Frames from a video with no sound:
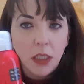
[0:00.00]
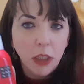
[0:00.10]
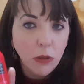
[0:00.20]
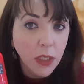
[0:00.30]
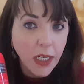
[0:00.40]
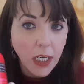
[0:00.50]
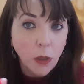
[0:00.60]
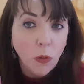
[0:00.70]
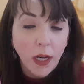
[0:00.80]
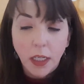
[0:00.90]
is usually
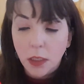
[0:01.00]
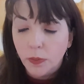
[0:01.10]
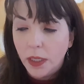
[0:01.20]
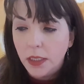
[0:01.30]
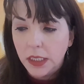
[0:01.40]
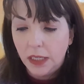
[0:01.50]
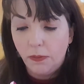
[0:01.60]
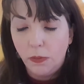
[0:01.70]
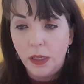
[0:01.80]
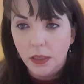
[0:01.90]
quite expensive.
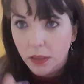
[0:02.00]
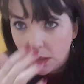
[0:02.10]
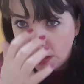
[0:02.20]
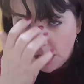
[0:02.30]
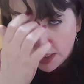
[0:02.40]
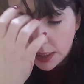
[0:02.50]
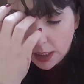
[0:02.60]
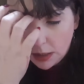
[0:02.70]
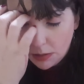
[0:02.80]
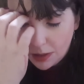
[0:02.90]
Well, I
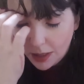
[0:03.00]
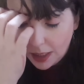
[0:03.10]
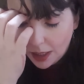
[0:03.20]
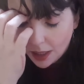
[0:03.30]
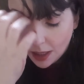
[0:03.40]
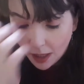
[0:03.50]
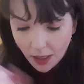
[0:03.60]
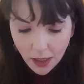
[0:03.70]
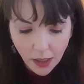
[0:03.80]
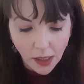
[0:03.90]
say usually.
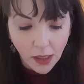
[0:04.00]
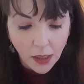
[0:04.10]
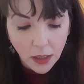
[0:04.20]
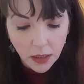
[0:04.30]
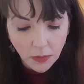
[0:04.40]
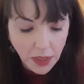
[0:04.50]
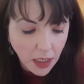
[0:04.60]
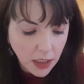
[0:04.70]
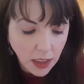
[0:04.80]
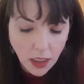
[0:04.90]

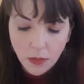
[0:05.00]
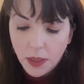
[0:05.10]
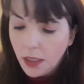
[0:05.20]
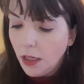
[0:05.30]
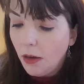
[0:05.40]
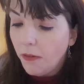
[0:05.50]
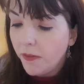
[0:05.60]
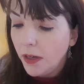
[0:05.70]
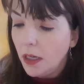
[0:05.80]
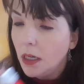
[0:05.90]
Sometimes you get them on
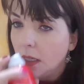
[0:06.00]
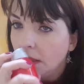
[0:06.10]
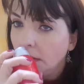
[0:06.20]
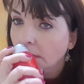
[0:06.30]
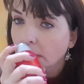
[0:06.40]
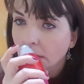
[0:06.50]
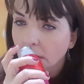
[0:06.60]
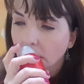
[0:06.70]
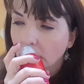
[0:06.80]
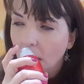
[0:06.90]
offer.
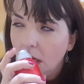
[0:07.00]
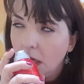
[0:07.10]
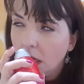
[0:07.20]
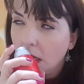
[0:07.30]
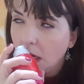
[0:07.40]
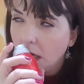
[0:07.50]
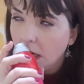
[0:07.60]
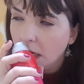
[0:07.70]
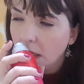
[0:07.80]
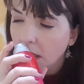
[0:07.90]

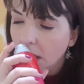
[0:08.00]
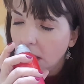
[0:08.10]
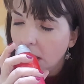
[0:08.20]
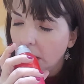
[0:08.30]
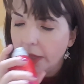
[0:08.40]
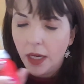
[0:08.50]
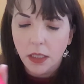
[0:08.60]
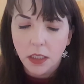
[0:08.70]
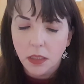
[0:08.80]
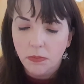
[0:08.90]
Oh,
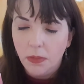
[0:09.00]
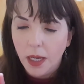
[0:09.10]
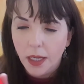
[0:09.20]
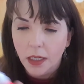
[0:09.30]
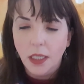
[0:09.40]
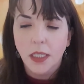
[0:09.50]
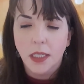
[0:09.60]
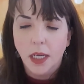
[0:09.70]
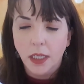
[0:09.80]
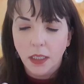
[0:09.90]
that smell is
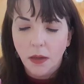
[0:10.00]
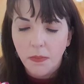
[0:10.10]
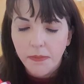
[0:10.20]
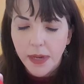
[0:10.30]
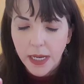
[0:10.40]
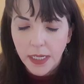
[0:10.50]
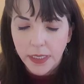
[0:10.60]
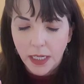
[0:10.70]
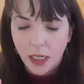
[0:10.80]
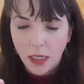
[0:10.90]
like
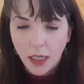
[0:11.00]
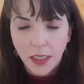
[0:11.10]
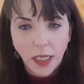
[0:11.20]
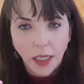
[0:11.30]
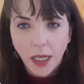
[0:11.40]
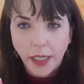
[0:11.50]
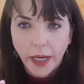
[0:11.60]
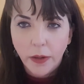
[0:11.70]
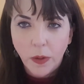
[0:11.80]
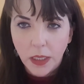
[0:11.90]
amazing. It's like, I
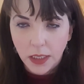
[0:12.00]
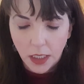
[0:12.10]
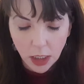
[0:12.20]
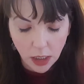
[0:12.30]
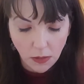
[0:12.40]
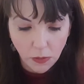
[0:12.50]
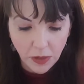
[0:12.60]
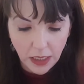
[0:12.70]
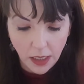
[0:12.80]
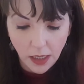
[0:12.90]
can't wait to get a shower
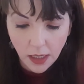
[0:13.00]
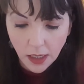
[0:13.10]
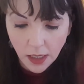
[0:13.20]
with it.